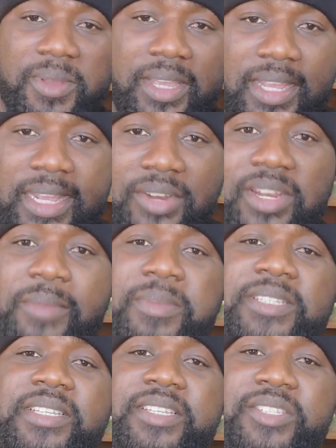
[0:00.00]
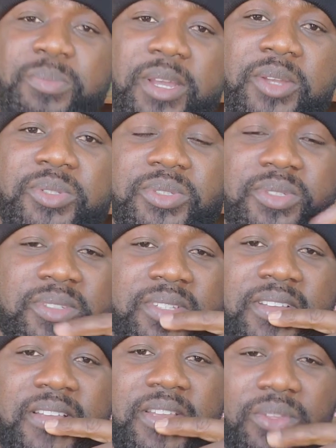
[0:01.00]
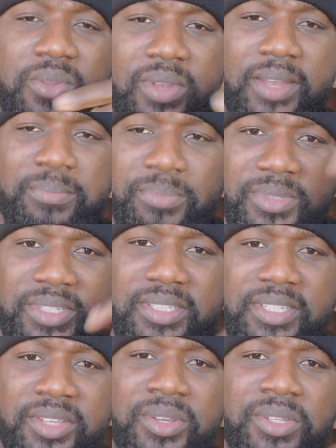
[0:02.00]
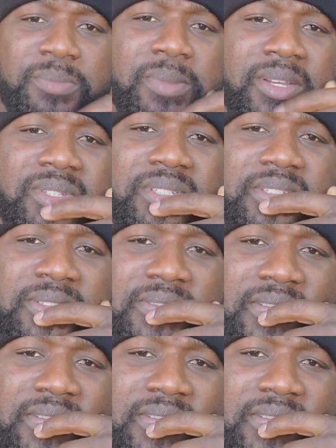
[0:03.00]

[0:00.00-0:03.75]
in another person's spouse, you can put it in your spouse.